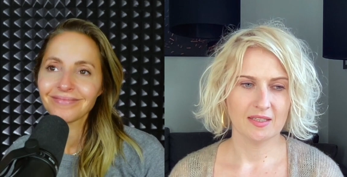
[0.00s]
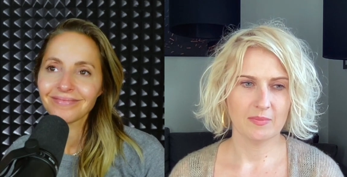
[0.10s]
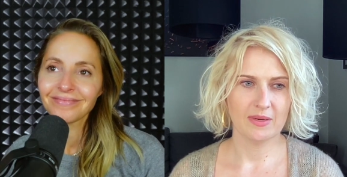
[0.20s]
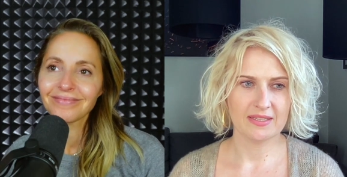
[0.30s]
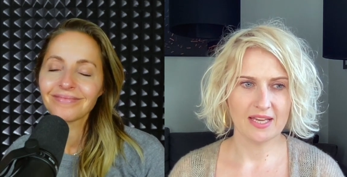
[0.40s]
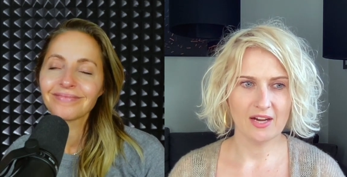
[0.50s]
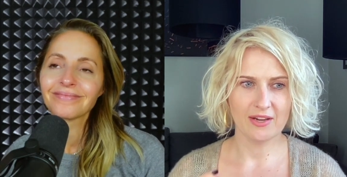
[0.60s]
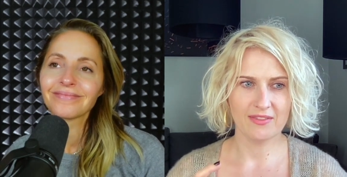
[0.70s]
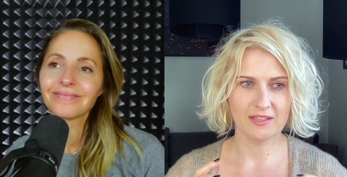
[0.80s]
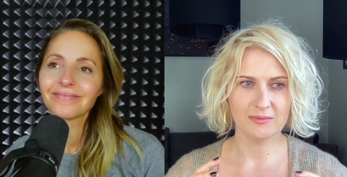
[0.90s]
Speaker 1: but now i
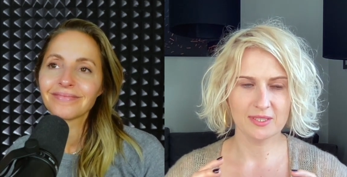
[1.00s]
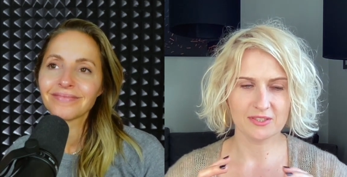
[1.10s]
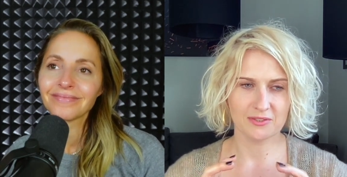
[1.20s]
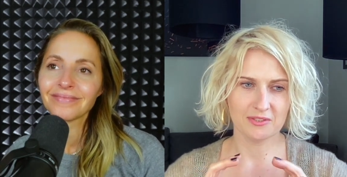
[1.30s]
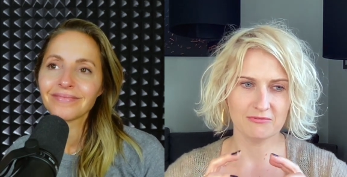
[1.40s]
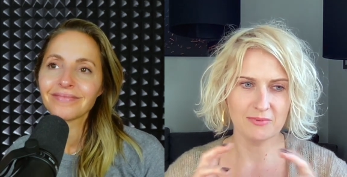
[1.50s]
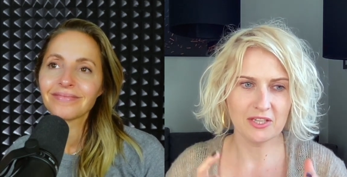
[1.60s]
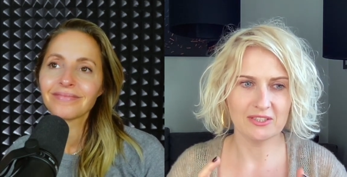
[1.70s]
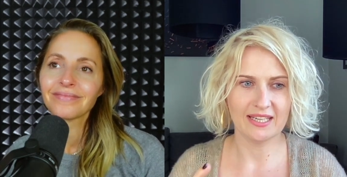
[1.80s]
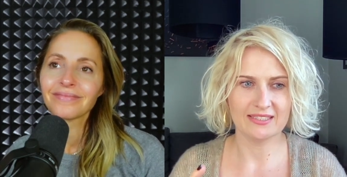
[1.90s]
think we're sort of
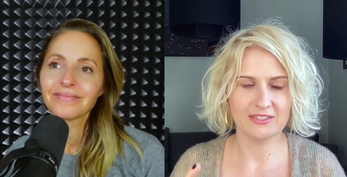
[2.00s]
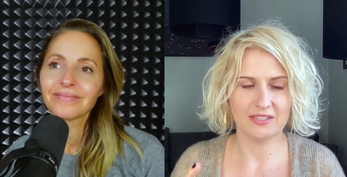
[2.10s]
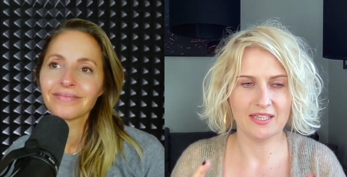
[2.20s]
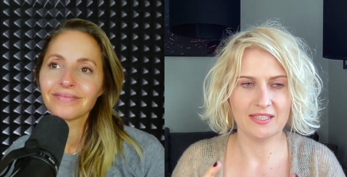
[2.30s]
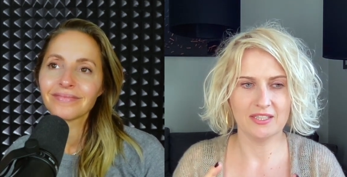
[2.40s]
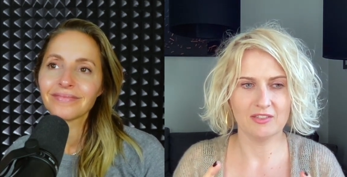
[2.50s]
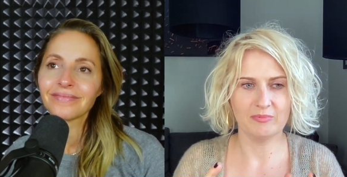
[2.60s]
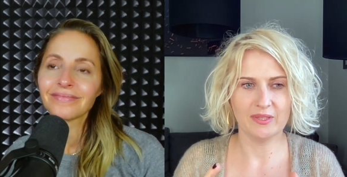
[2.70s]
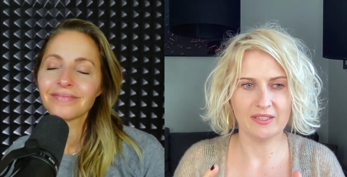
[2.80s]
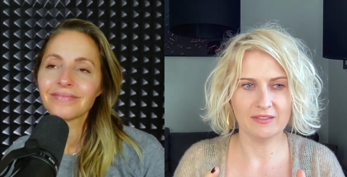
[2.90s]
reconnecting to the idea of
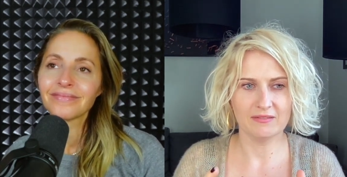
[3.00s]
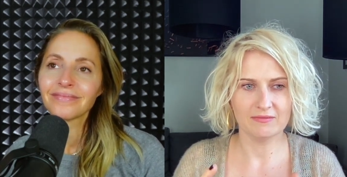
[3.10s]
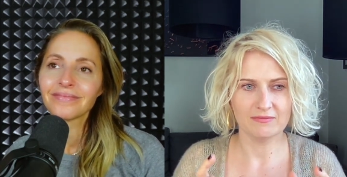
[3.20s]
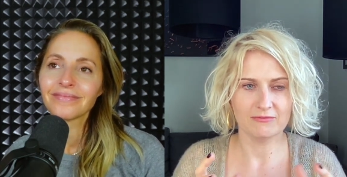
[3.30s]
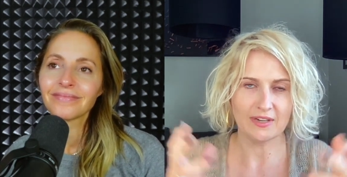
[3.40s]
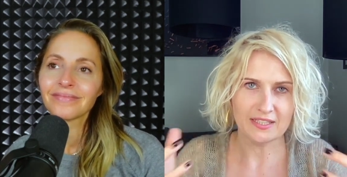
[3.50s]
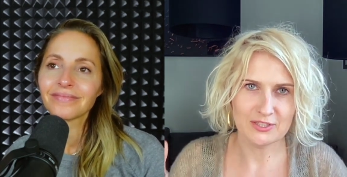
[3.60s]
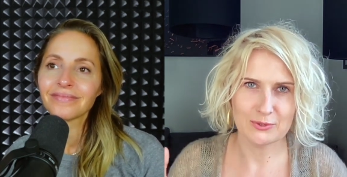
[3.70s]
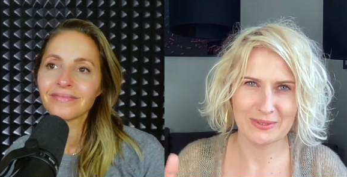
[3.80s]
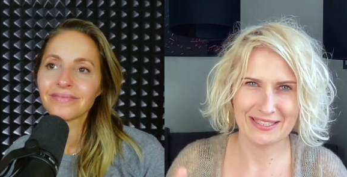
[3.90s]
being friends
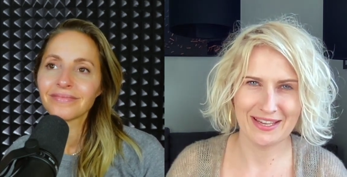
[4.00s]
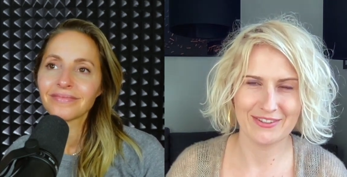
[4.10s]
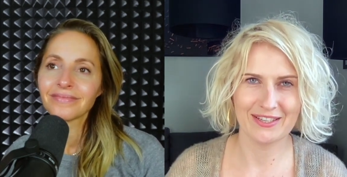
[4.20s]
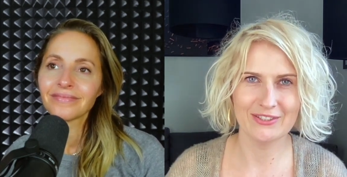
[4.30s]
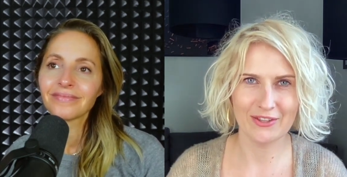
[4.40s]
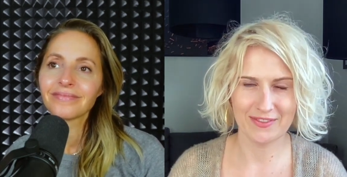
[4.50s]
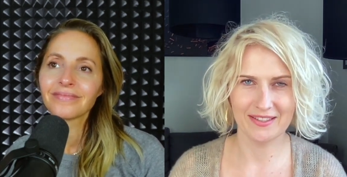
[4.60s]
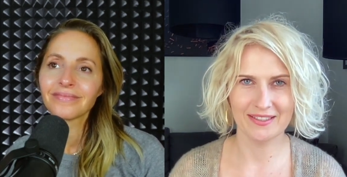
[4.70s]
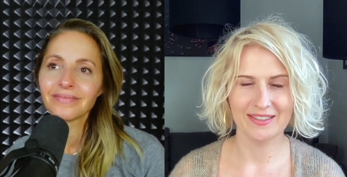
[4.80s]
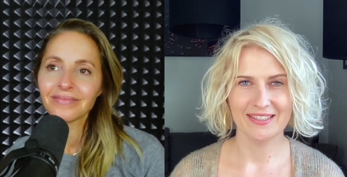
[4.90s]
to one another and not
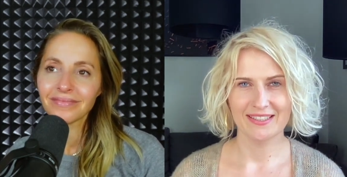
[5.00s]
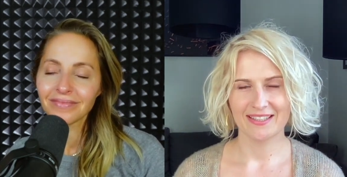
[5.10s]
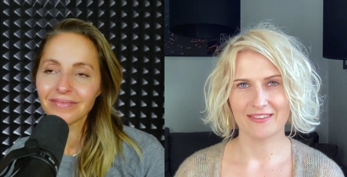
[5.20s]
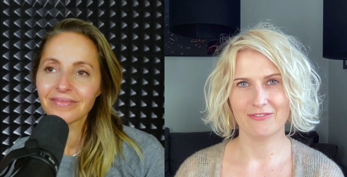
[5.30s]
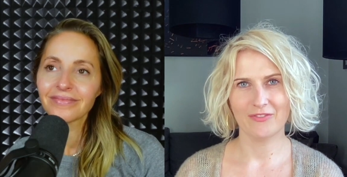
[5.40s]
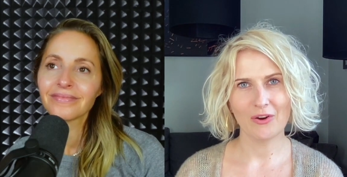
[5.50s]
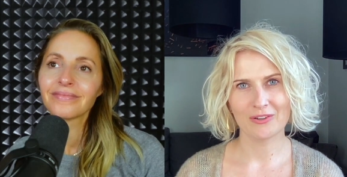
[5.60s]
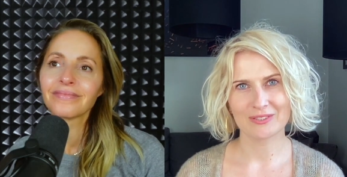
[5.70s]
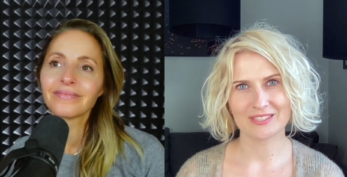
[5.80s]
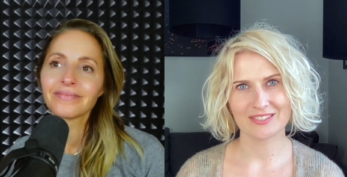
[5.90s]
the the
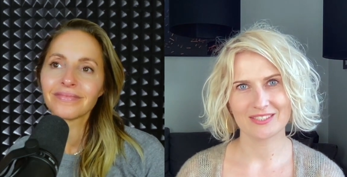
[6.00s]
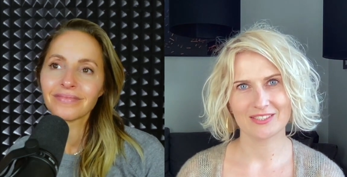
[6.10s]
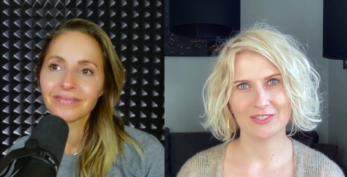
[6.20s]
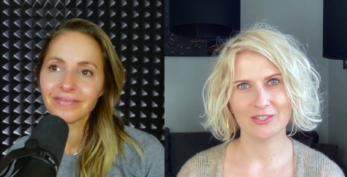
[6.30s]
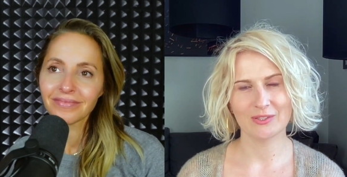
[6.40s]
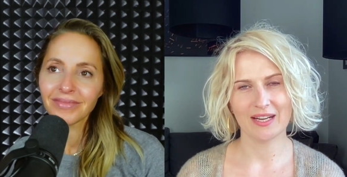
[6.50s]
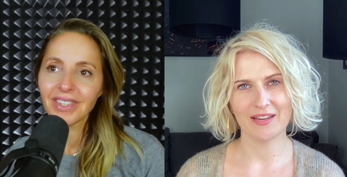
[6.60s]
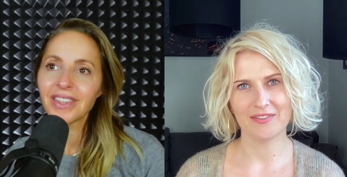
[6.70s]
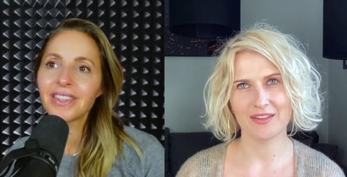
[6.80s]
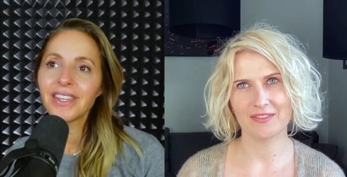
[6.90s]
foes so i
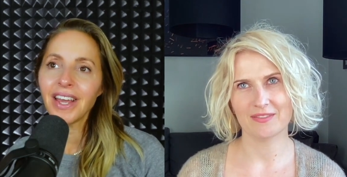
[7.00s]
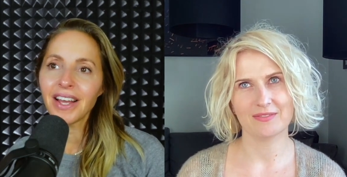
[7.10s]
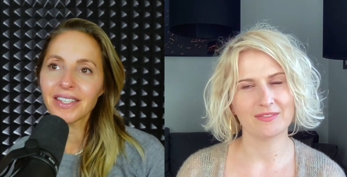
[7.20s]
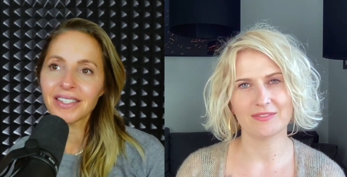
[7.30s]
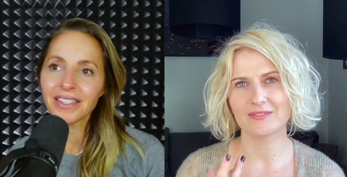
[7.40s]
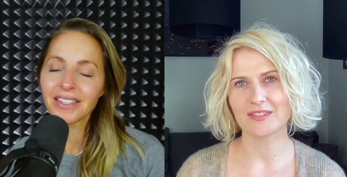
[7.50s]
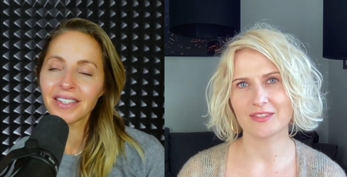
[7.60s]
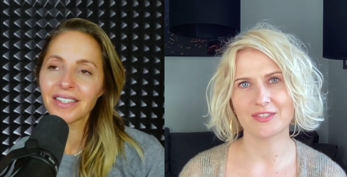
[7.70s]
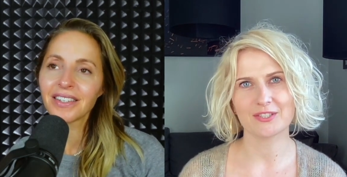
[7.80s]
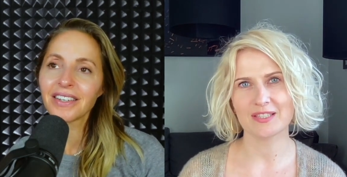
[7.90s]
think yes.
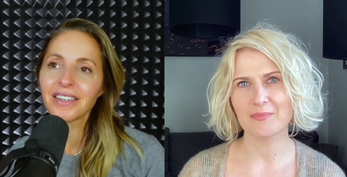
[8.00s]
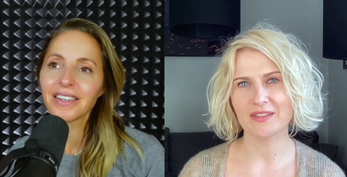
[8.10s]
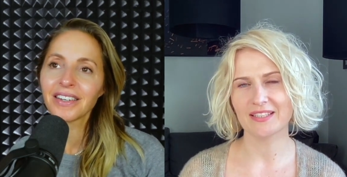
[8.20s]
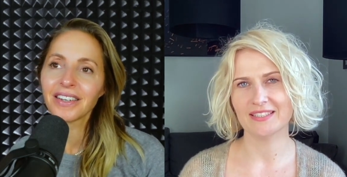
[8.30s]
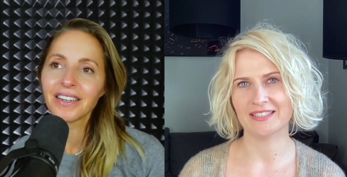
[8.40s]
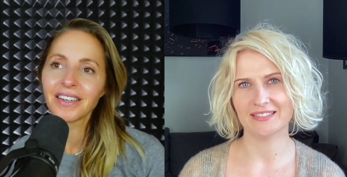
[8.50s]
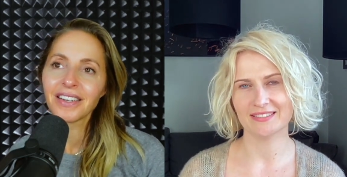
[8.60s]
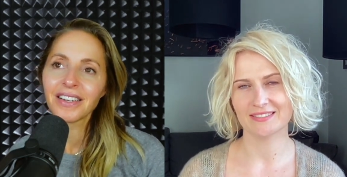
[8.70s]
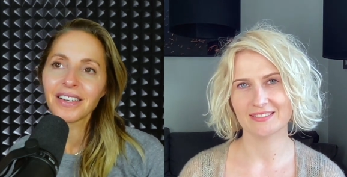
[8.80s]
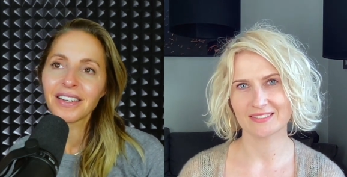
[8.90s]
there's something in it
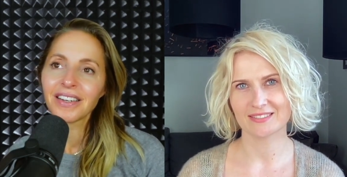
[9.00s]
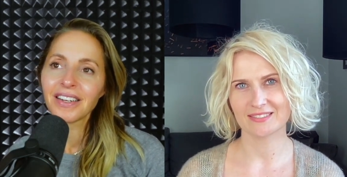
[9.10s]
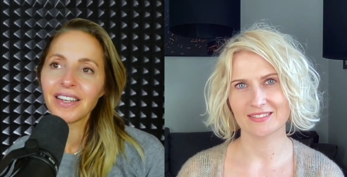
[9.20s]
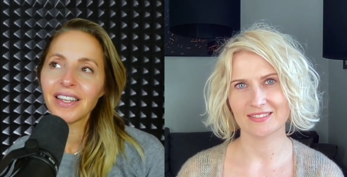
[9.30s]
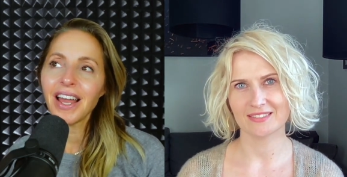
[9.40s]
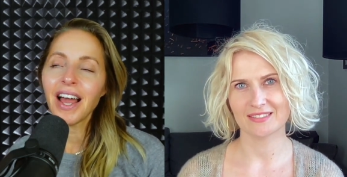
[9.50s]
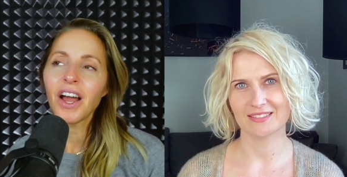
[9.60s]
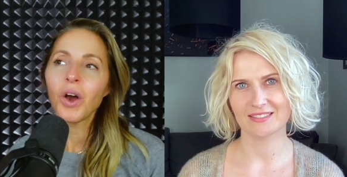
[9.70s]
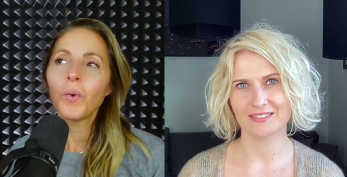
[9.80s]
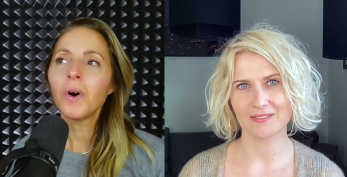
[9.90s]
Speaker 2: yeah.
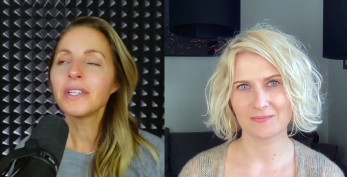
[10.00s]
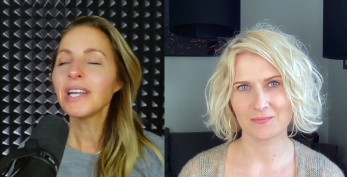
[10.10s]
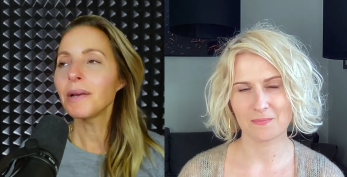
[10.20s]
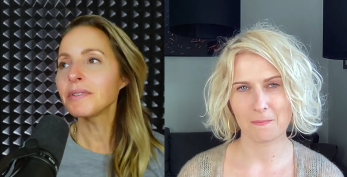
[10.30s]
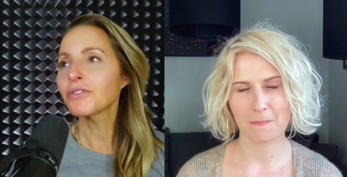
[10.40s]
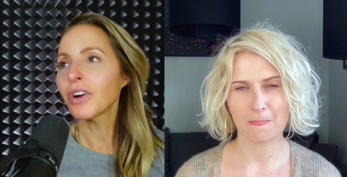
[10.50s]
Well, in times of